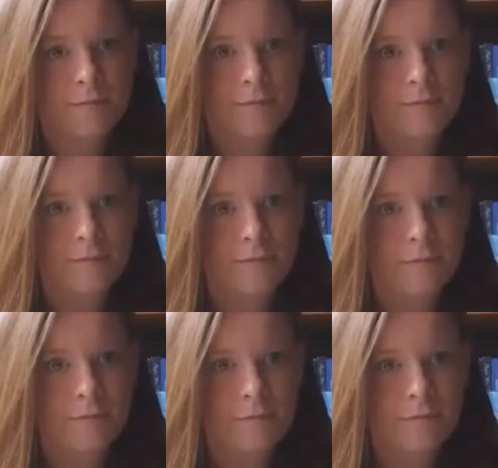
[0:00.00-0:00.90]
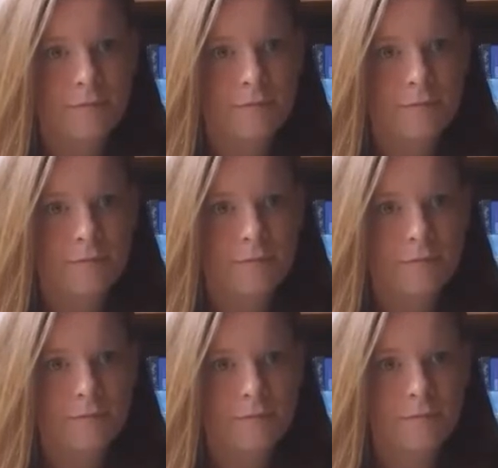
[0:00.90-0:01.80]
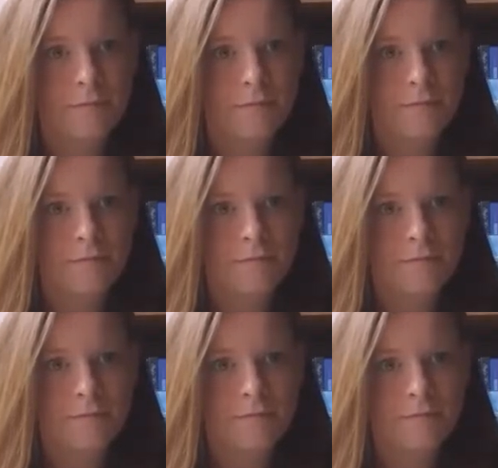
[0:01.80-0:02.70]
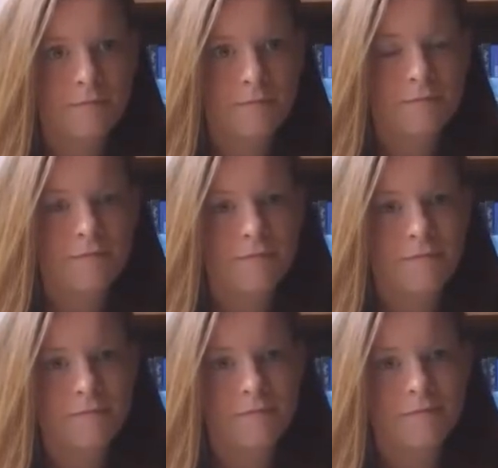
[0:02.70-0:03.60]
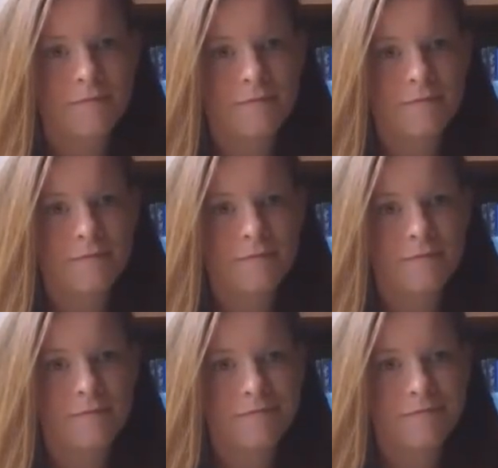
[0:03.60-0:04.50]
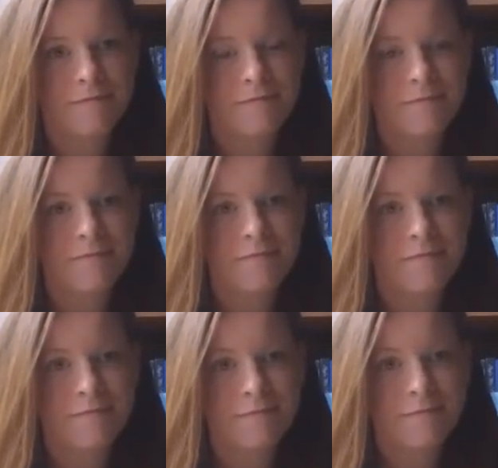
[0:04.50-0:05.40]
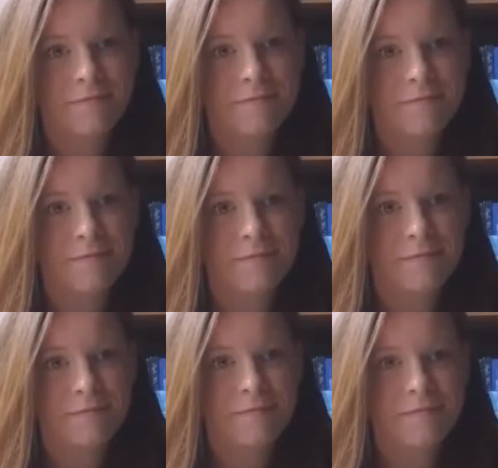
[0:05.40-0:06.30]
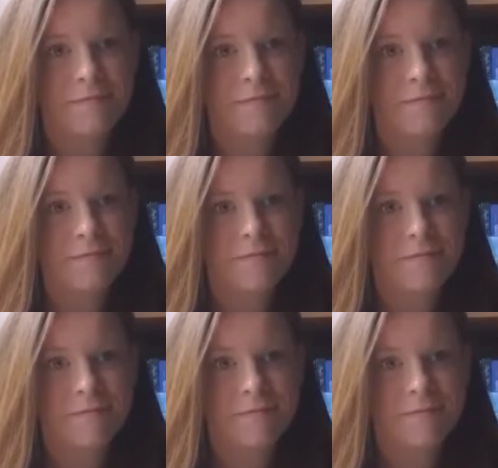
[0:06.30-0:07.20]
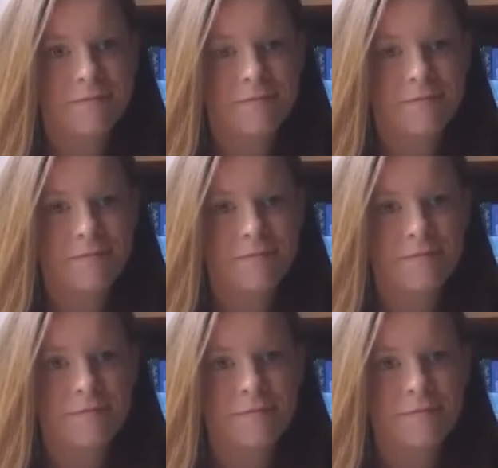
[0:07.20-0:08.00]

(silent)